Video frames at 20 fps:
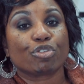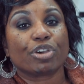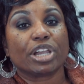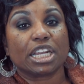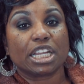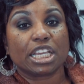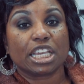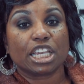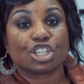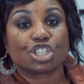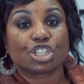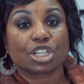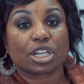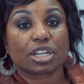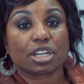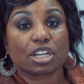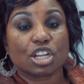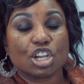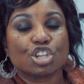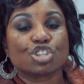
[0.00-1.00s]

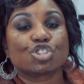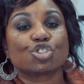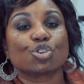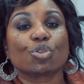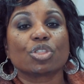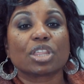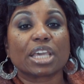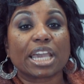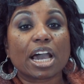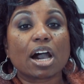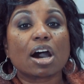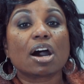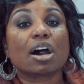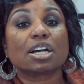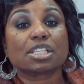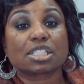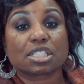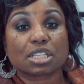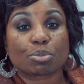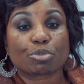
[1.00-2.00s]
radiation, so there
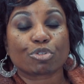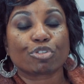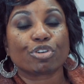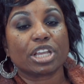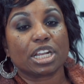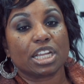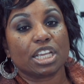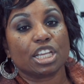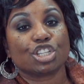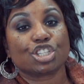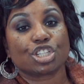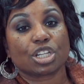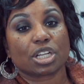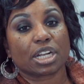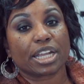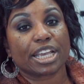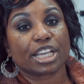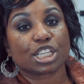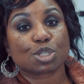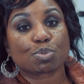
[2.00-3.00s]
are some
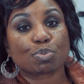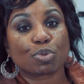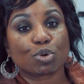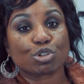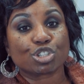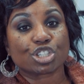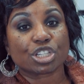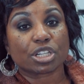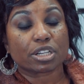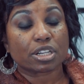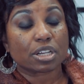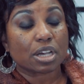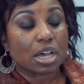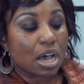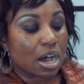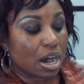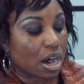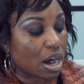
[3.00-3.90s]
radiation exposure